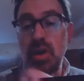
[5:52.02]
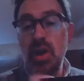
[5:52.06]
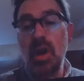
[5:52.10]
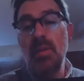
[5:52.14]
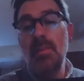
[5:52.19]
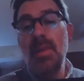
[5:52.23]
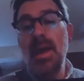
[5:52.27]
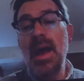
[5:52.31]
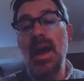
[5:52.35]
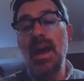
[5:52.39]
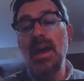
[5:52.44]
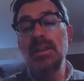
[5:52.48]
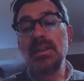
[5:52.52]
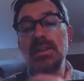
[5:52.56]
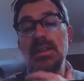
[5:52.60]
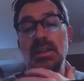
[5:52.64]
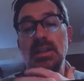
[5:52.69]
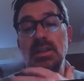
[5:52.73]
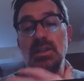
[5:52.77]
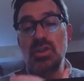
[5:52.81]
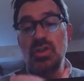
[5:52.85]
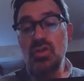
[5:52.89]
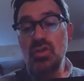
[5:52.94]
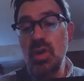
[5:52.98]
on a mask
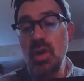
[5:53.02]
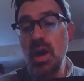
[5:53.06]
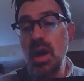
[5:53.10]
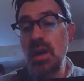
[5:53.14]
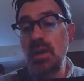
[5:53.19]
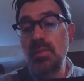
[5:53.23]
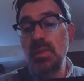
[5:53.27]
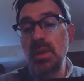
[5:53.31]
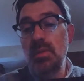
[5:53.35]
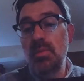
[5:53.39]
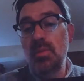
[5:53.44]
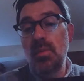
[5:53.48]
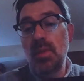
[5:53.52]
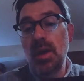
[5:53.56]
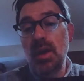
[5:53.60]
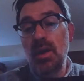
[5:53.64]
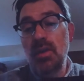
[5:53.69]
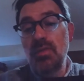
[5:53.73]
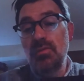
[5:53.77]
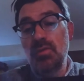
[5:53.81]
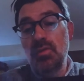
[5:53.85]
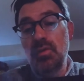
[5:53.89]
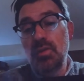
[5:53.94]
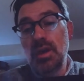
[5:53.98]
and try to be
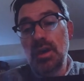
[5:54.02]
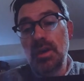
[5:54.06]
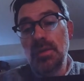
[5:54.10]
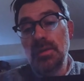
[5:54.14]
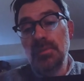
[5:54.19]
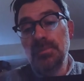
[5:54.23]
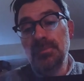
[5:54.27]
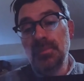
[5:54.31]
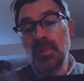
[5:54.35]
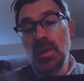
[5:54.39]
prepared for it.